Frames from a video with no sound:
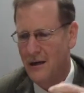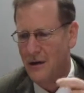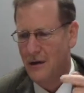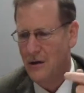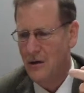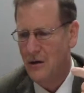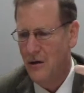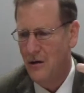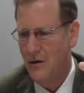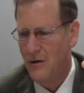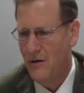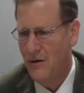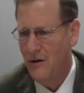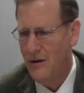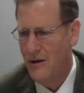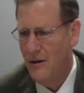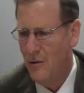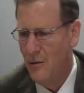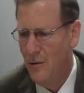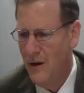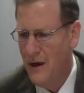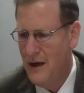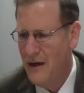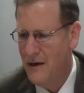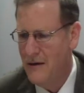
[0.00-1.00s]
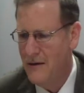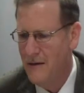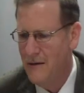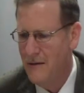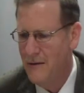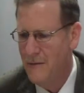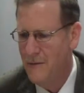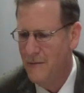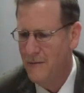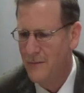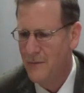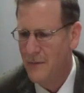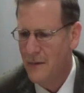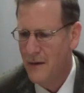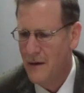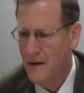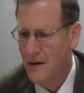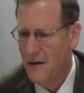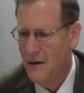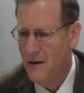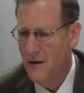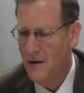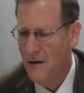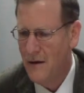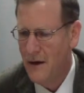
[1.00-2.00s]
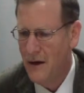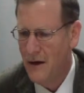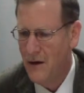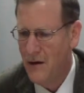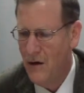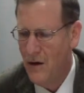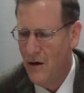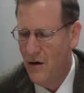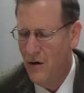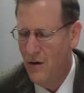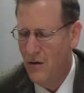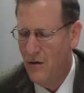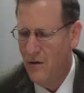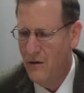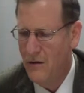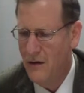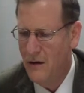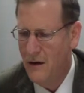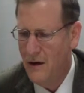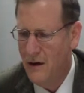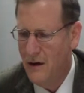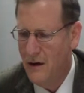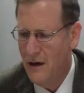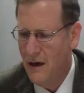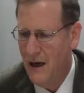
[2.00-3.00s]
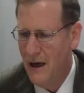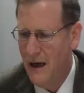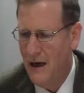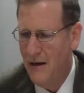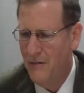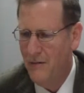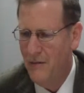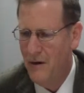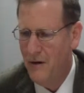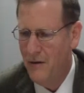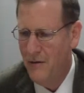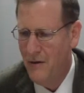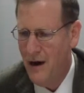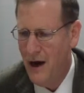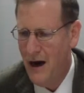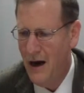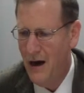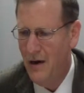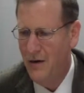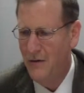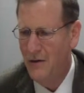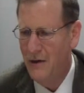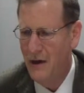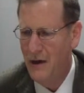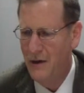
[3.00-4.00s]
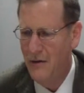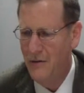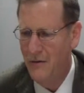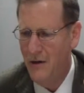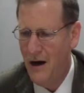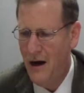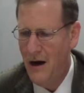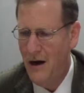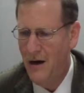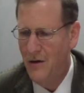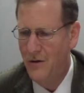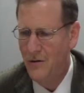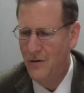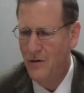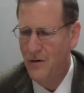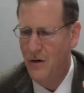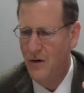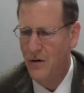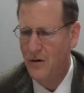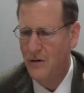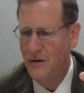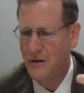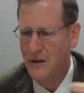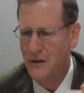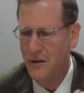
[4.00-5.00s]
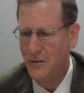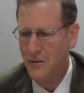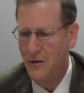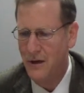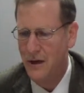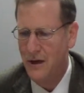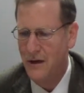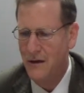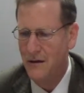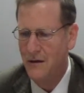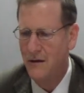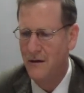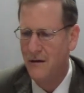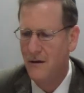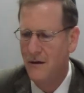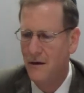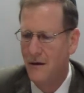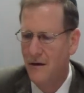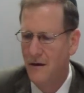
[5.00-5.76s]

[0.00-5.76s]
So the wind they go um, around and round goes the wind.